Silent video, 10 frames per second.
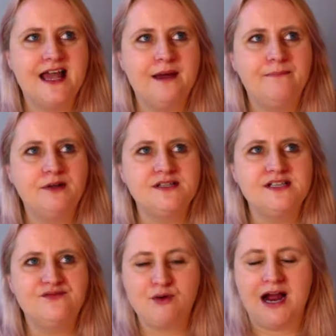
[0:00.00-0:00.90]
a
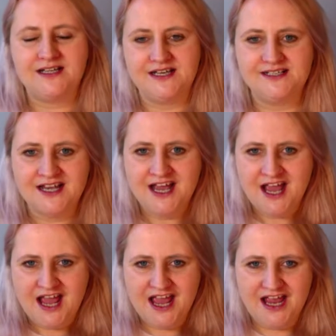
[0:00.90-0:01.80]
positive practice
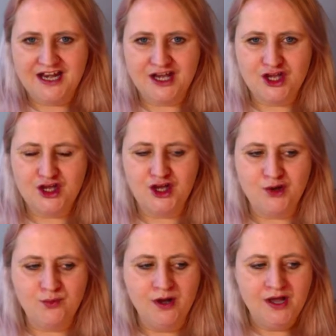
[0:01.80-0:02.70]
in
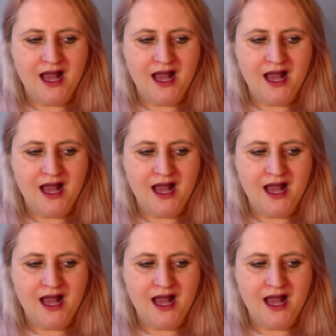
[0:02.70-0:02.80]
you